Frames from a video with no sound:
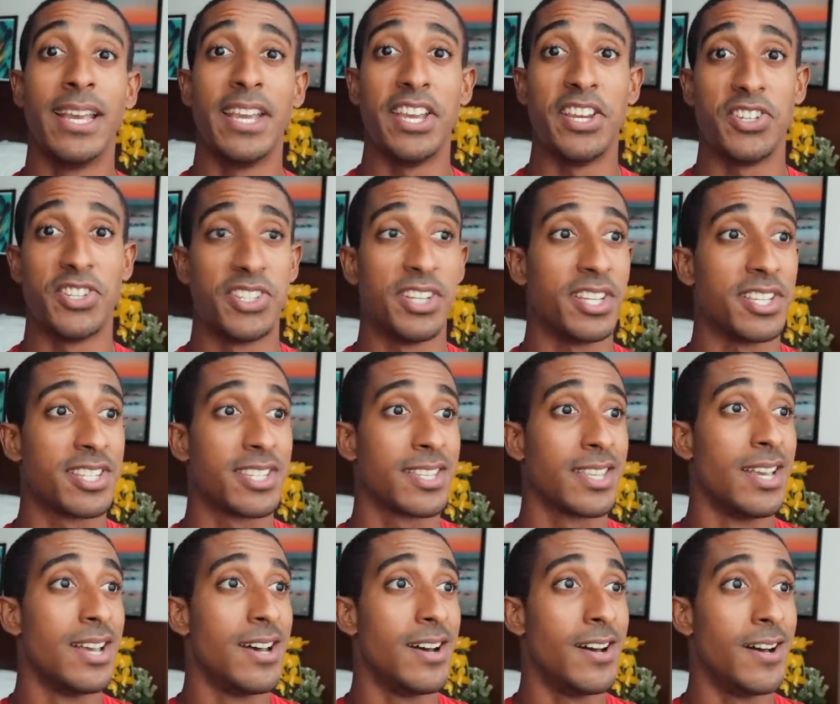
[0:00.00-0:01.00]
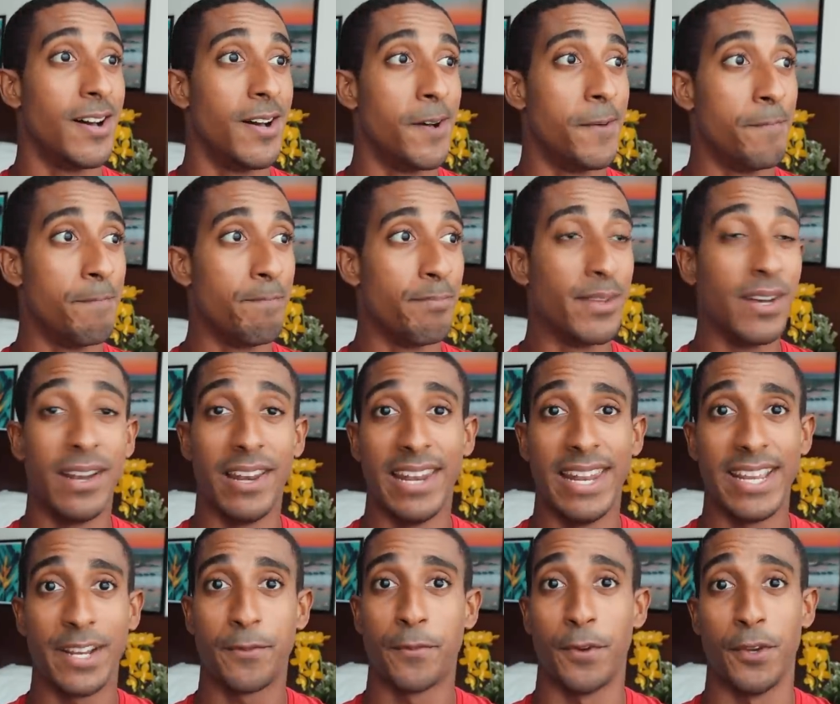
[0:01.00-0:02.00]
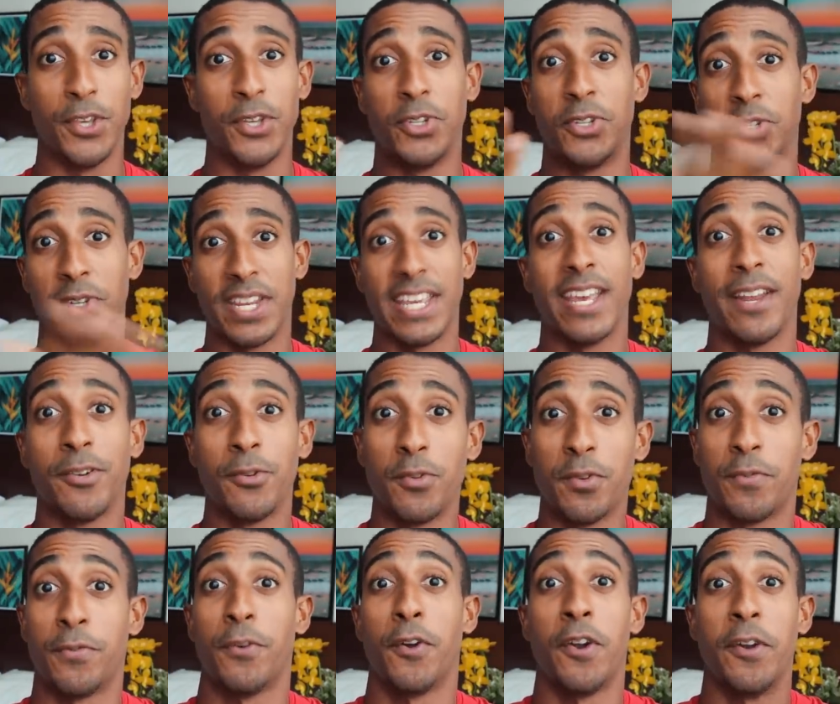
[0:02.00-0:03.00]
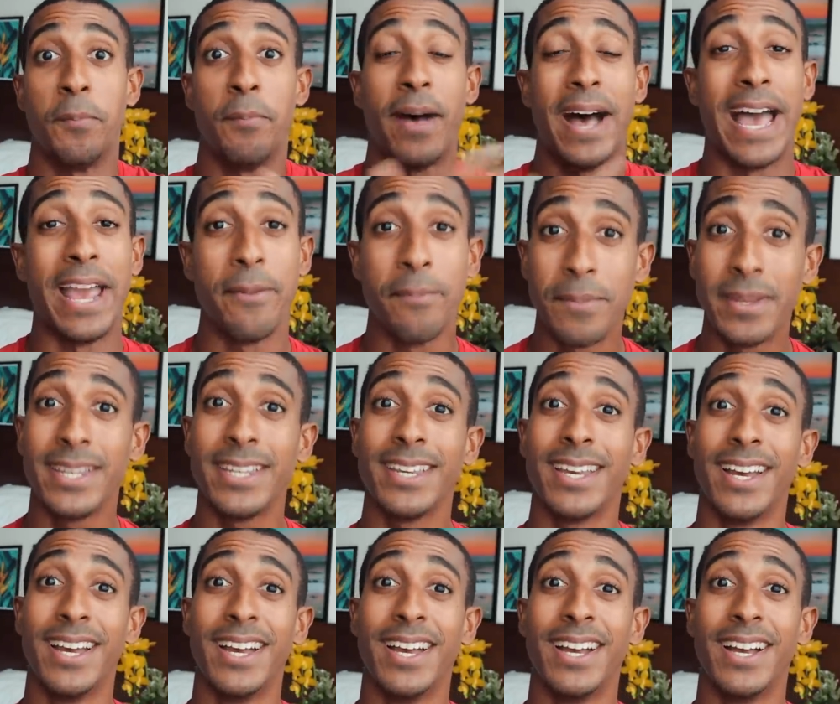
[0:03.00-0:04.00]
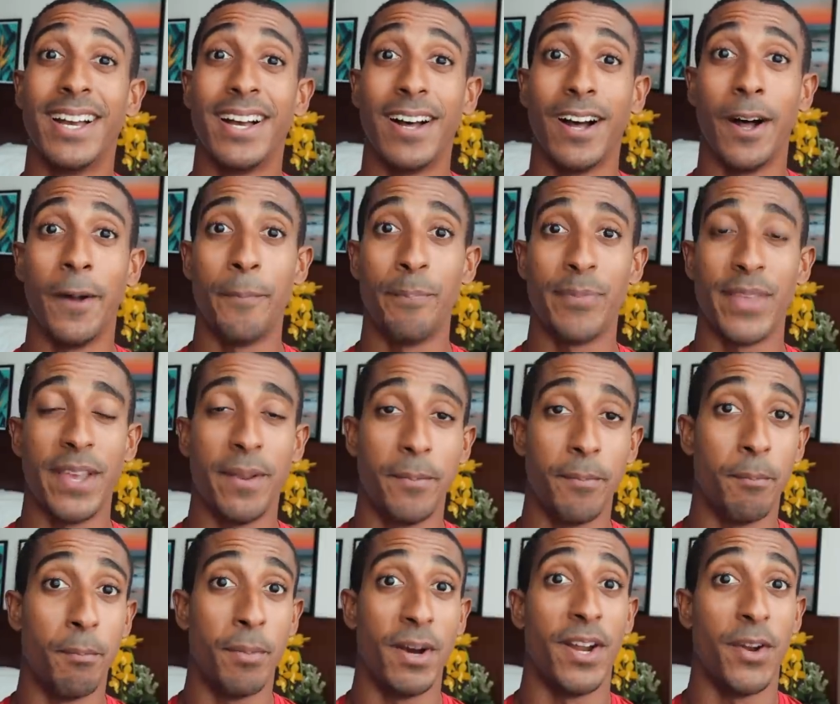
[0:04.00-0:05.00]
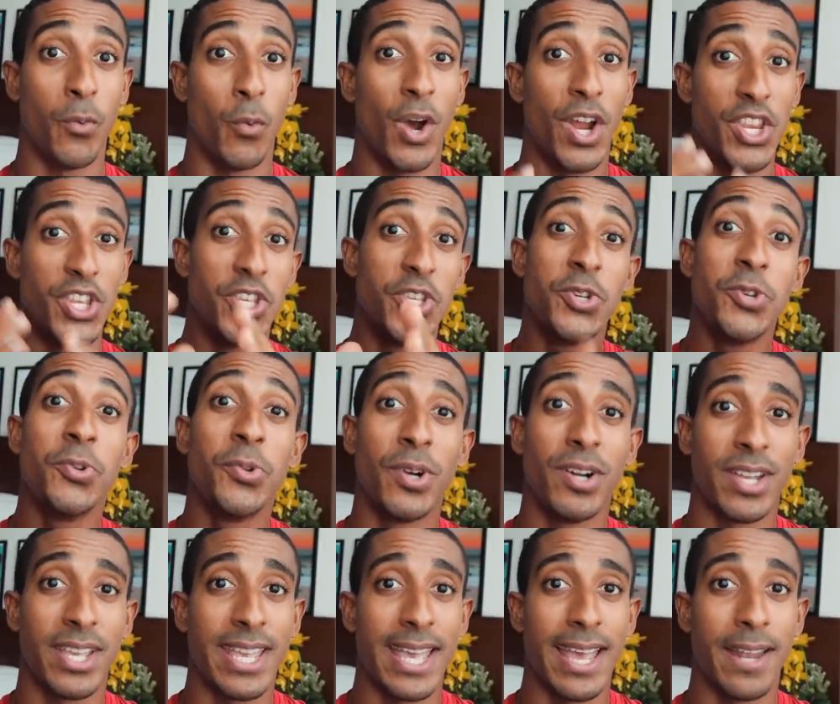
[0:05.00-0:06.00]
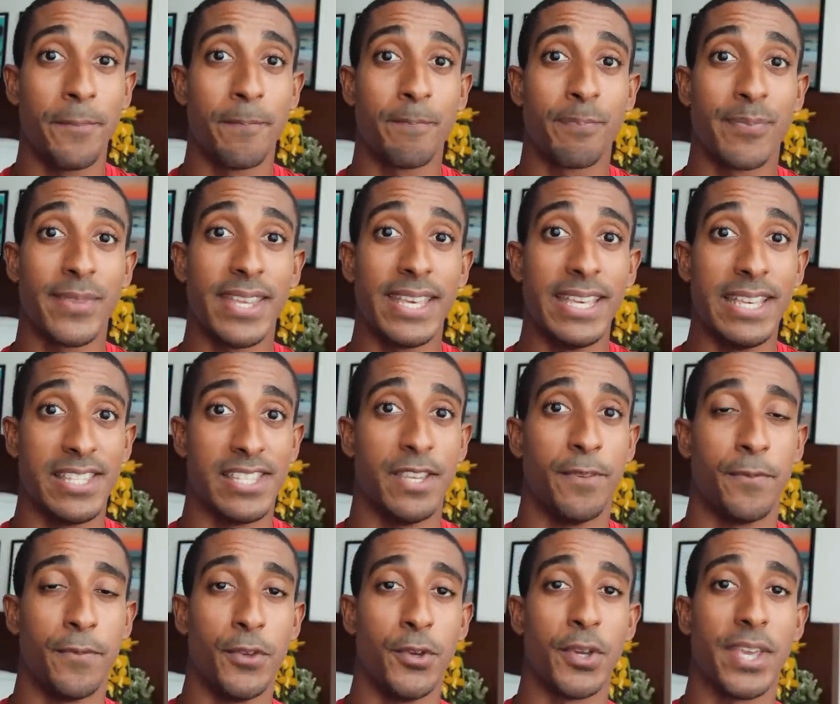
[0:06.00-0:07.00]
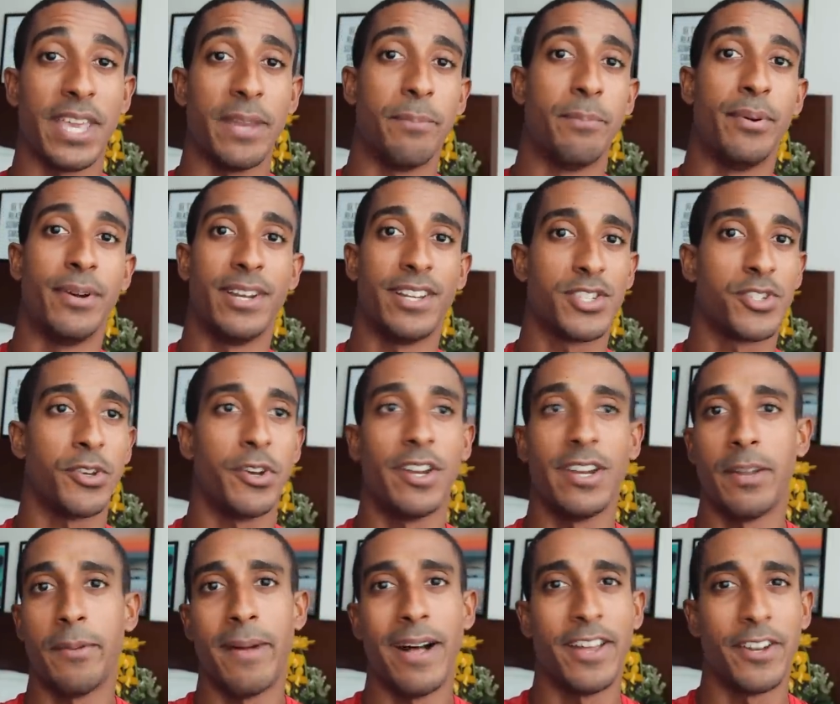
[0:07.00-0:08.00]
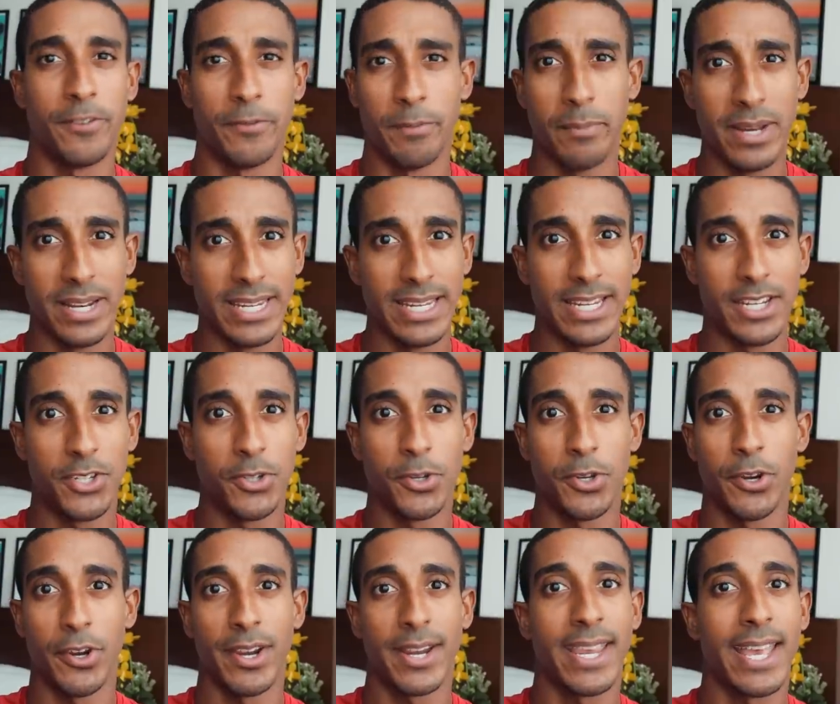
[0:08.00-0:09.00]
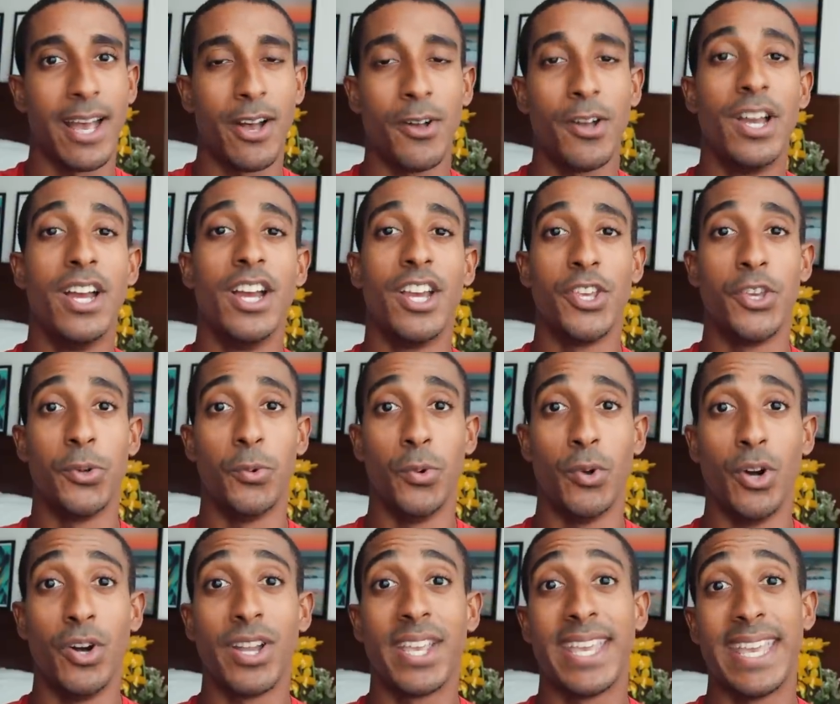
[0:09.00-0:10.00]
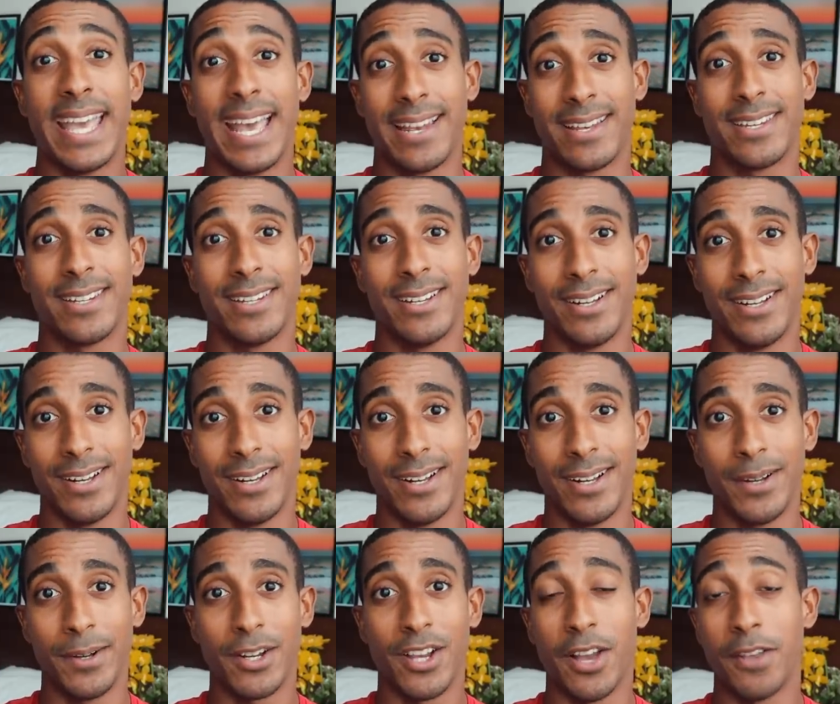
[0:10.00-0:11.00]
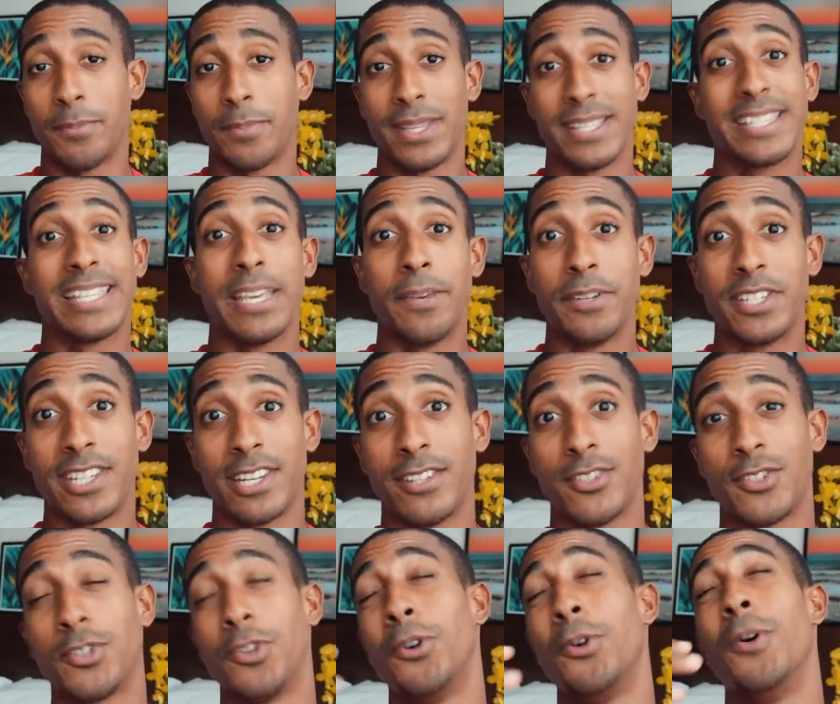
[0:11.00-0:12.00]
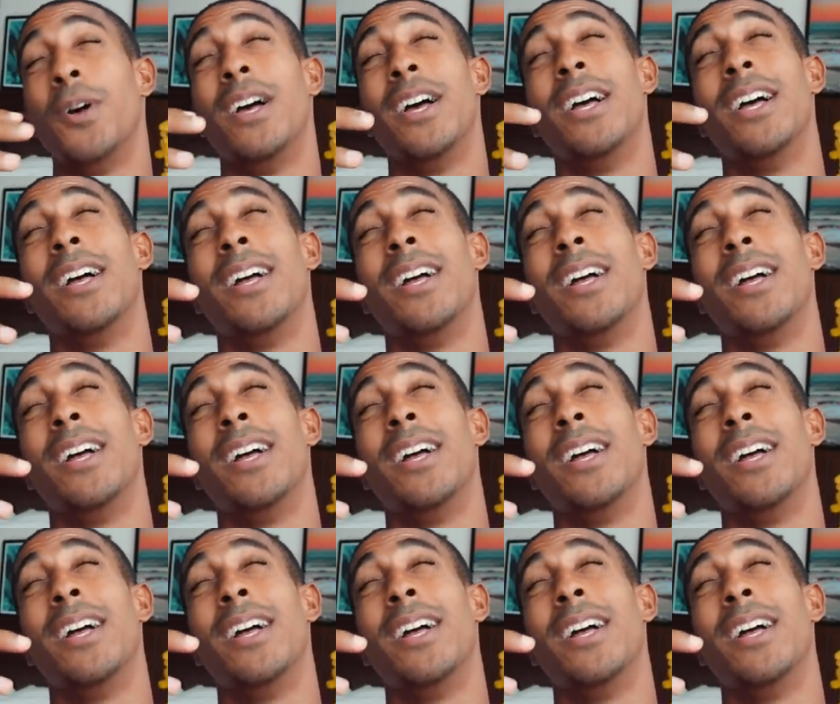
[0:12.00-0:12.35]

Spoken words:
It's just a link for you to get referred by me, but what you will get is if you can put a certain amount of money into your account, you will get compensation. So